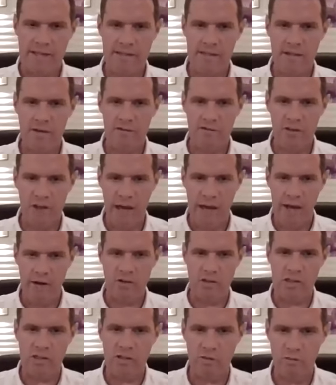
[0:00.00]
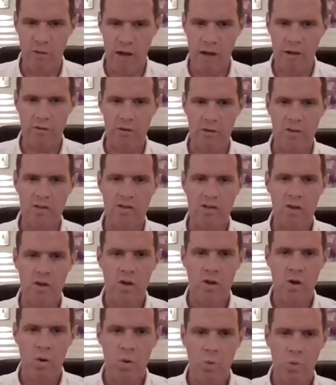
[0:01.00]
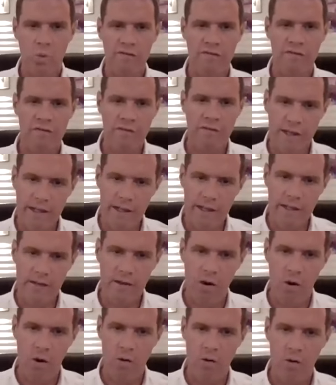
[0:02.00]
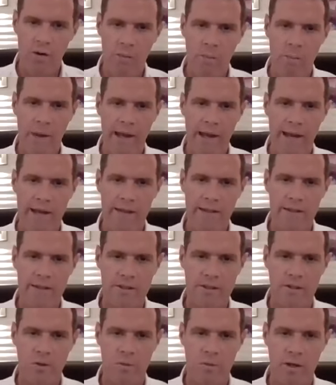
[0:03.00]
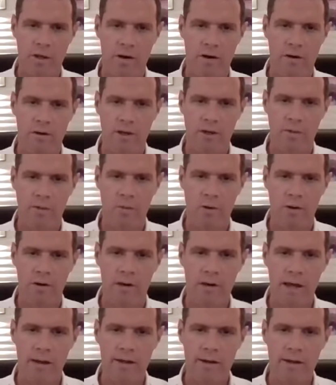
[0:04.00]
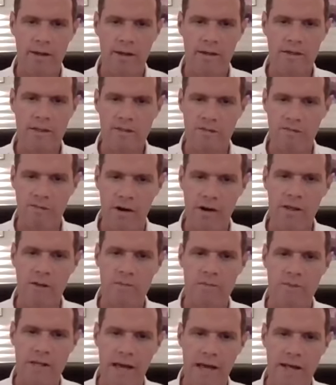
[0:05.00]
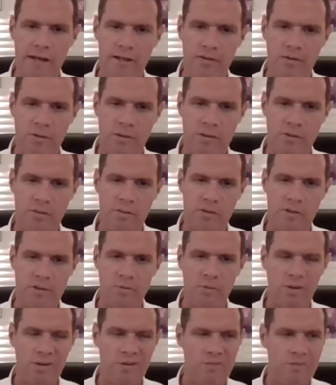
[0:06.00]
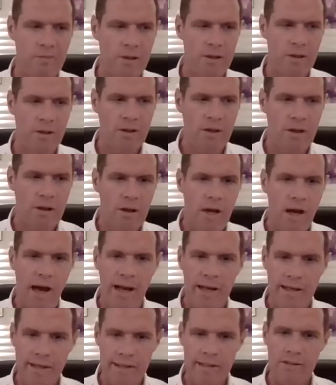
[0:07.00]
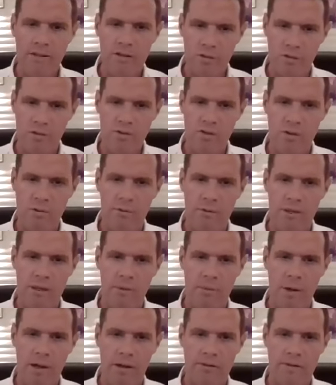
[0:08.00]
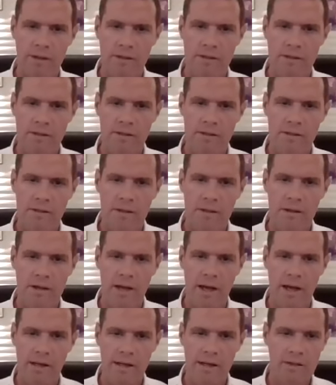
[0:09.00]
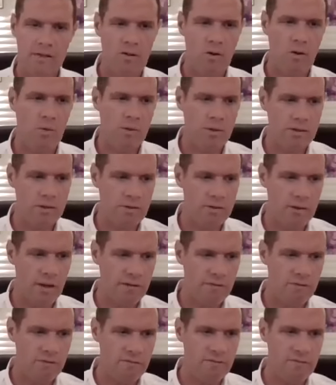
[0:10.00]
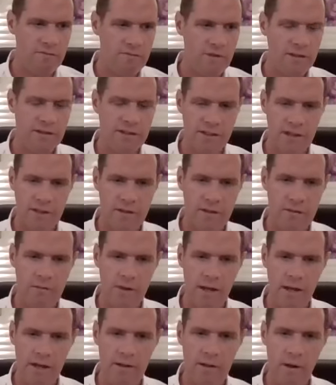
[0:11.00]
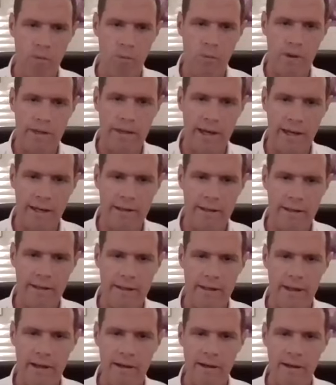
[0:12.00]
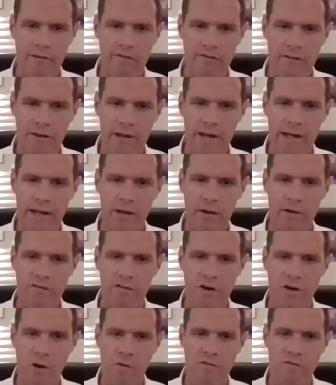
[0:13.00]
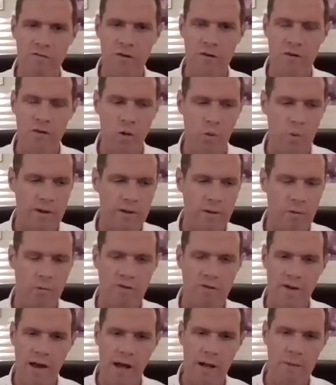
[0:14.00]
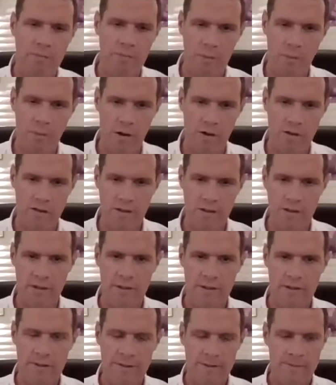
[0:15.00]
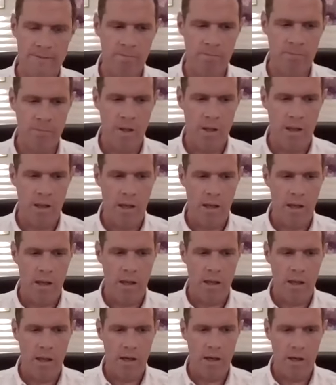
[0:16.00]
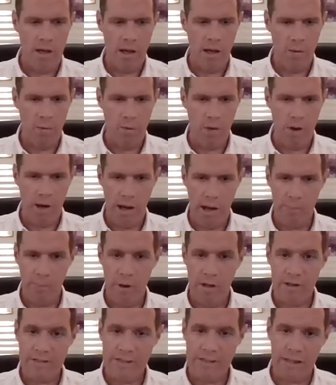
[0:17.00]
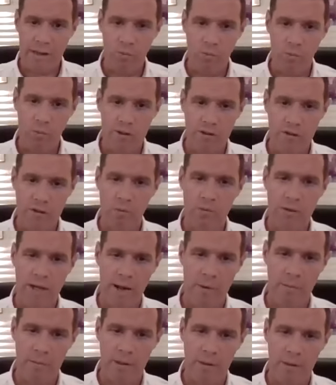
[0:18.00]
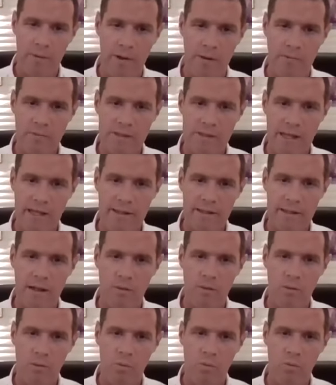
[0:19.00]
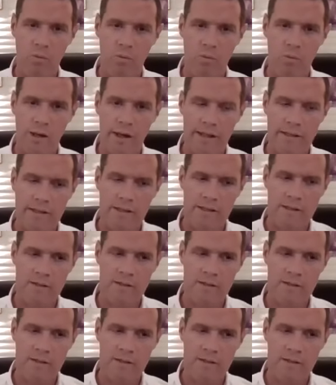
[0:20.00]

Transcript: very sensitive to energies around us, we feel all the pain that's going on in the world. And it's very upsetting to us. And we say, well, I need to do something about this. I need to go and fix, and we get a feeling of comfort knowing that we've helped a person. Now, I'm not saying we don't help people. I'm saying that